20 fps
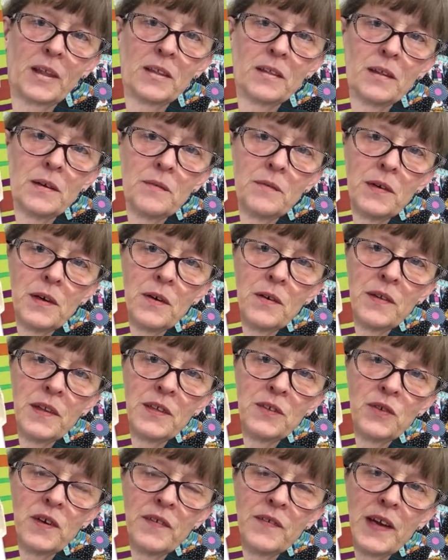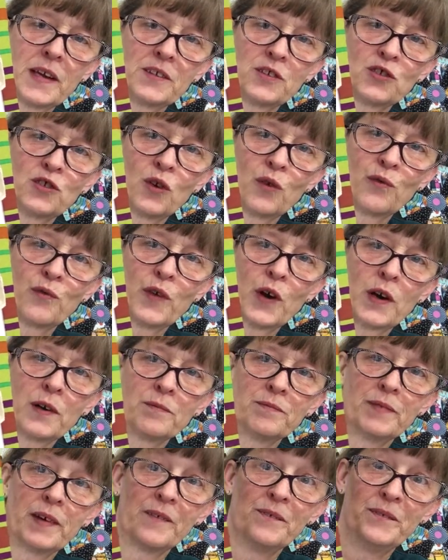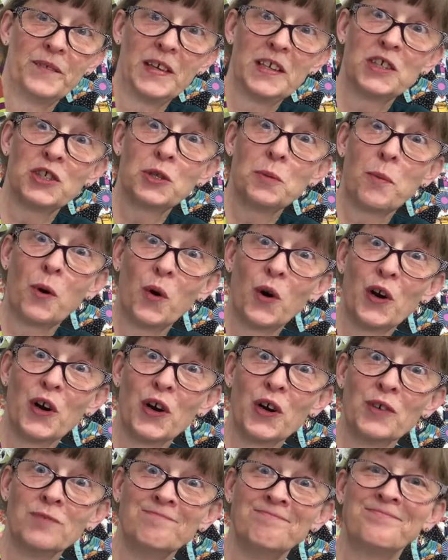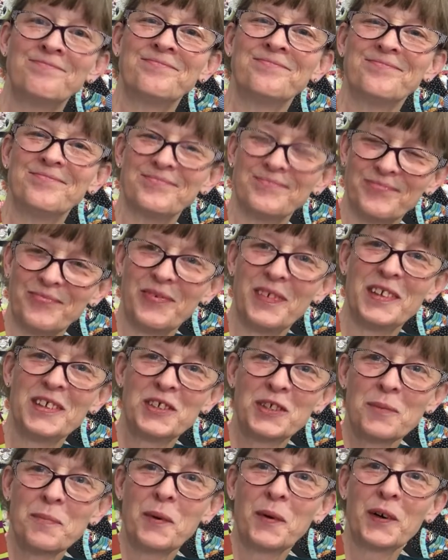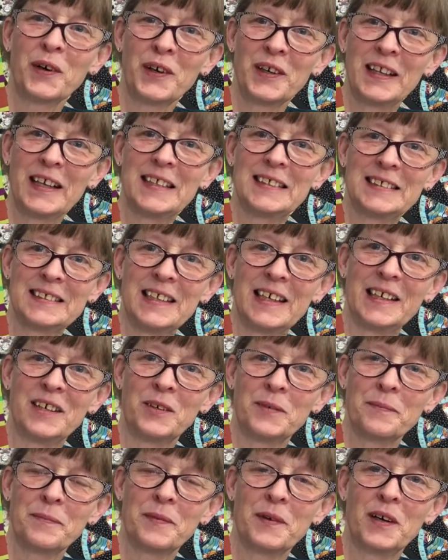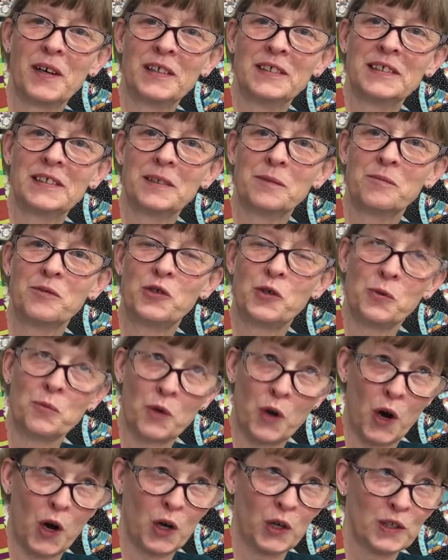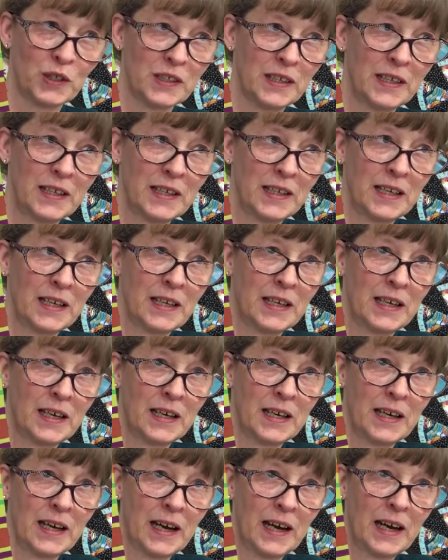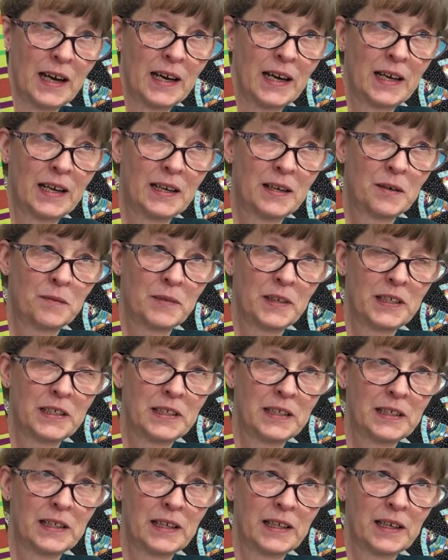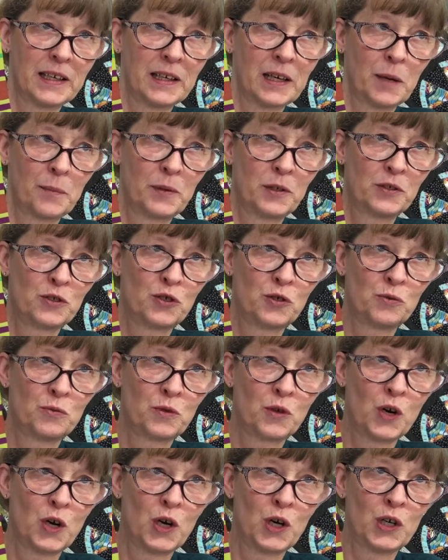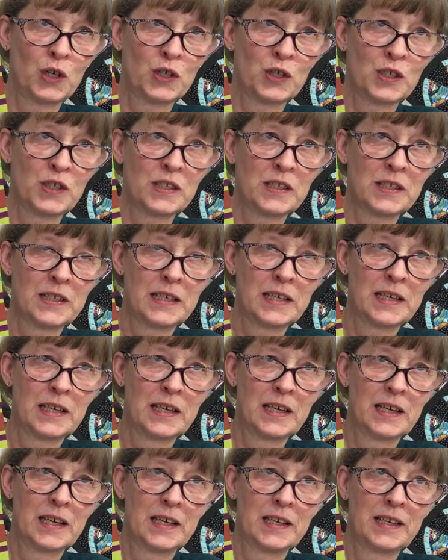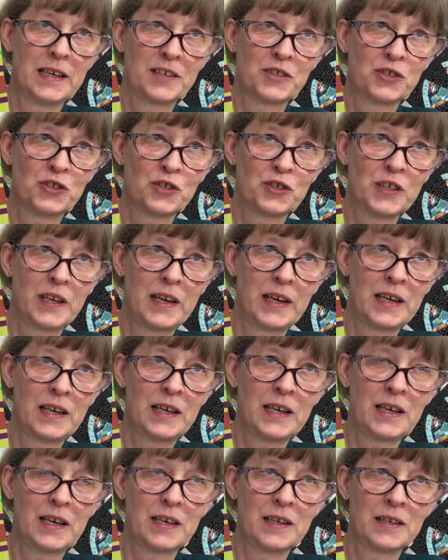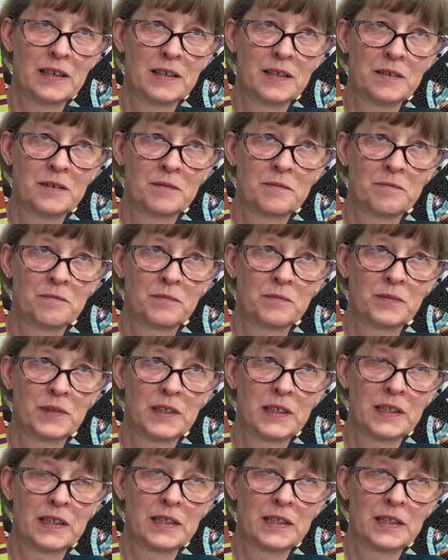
there we go. That's what I've got so far. Finished the border. Finished the border last night on some Zoom calls. I did like a couple of Zoom calls yesterday with